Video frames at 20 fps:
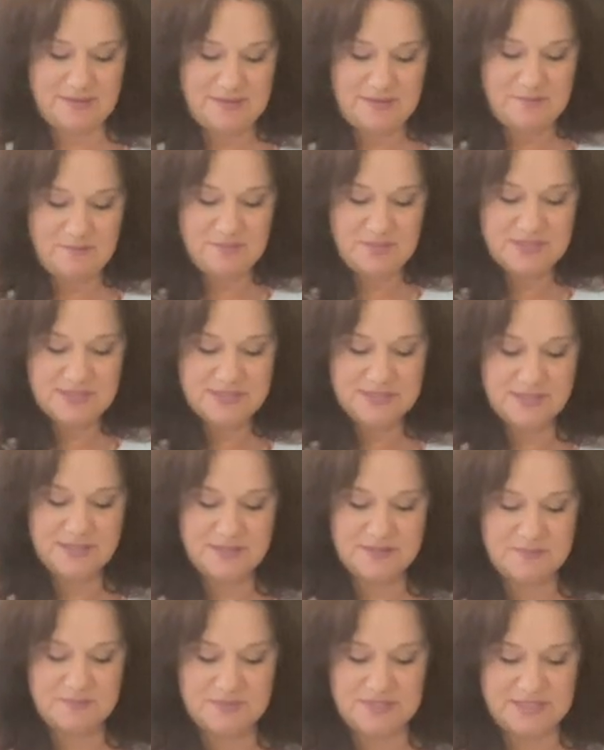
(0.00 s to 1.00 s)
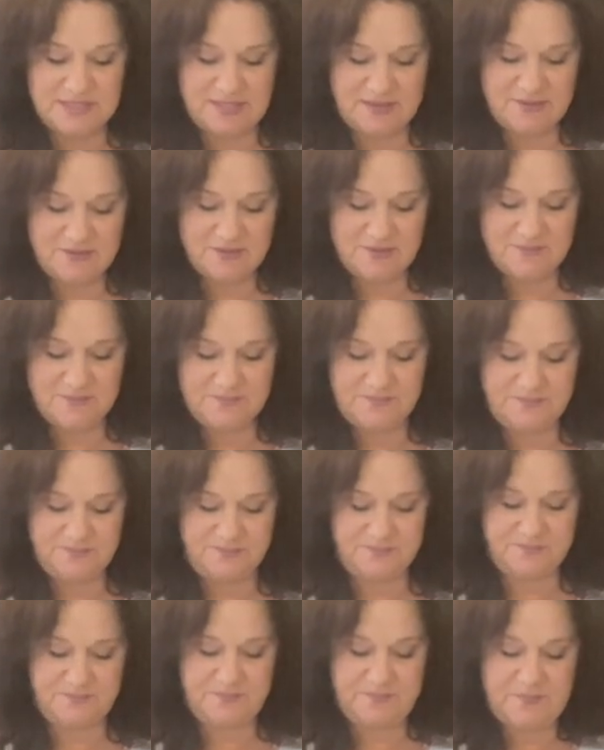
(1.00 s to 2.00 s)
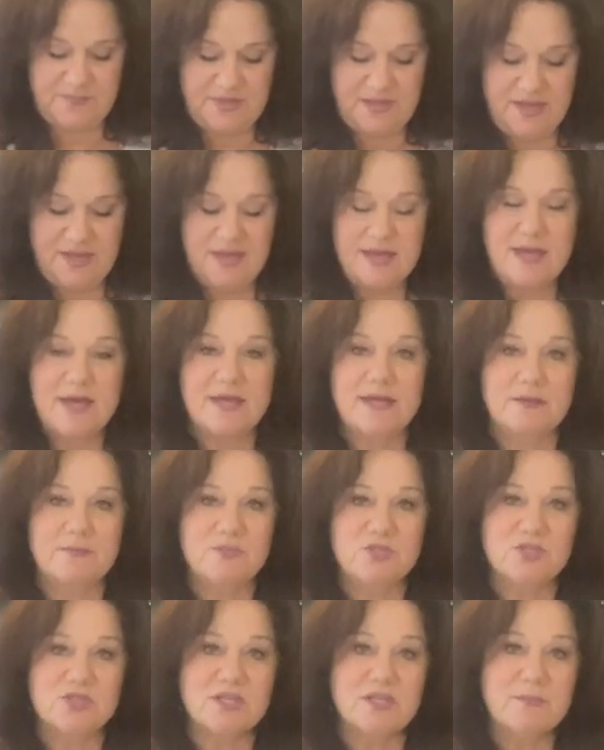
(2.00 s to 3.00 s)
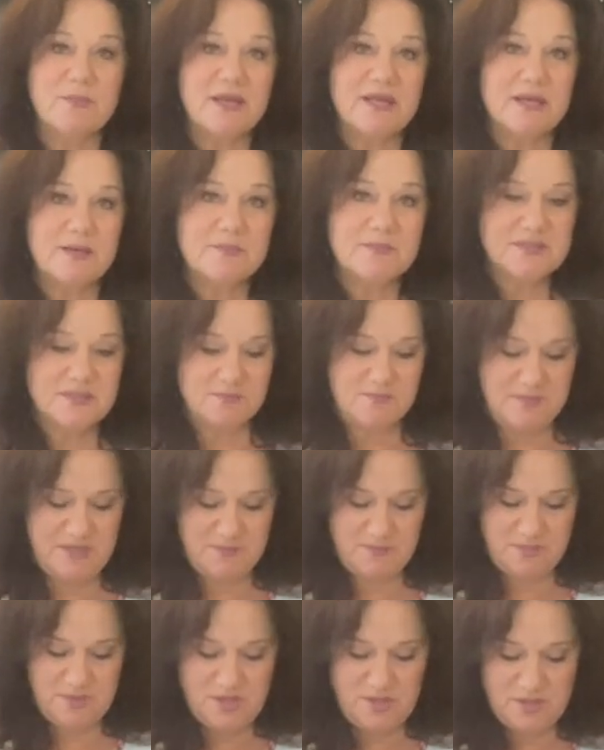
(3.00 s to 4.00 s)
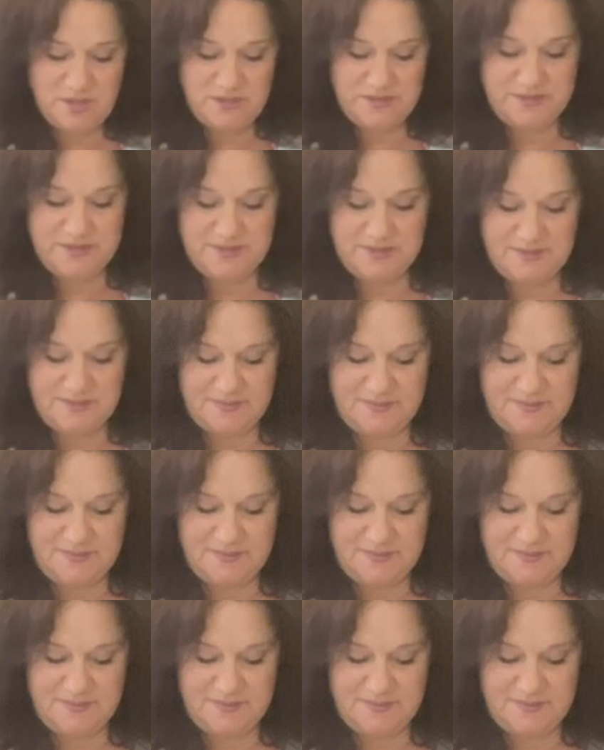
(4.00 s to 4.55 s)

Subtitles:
mixing them together, and I'm just going to make up some meatballs.